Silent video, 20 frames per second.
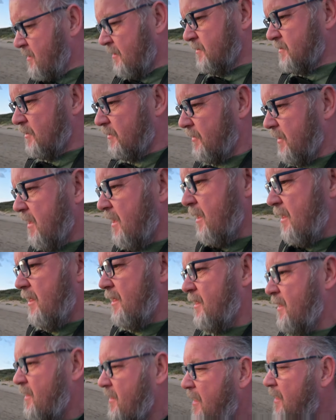Sorry,
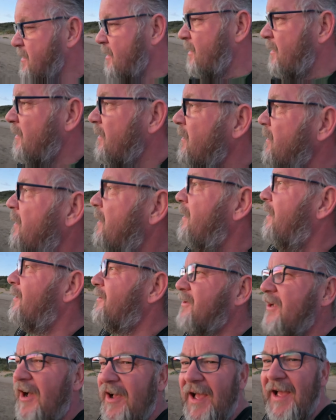
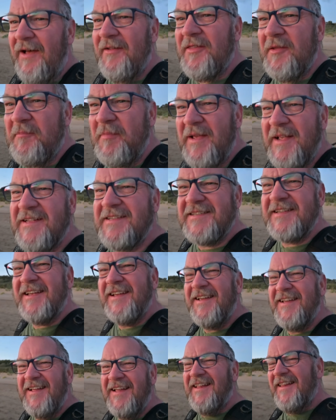I'll cut out the bits
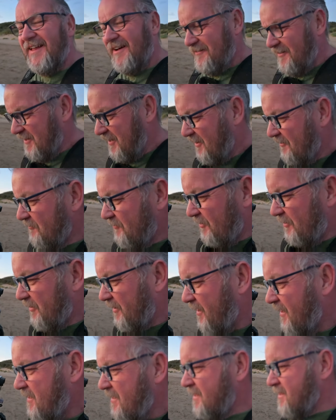that we don't want.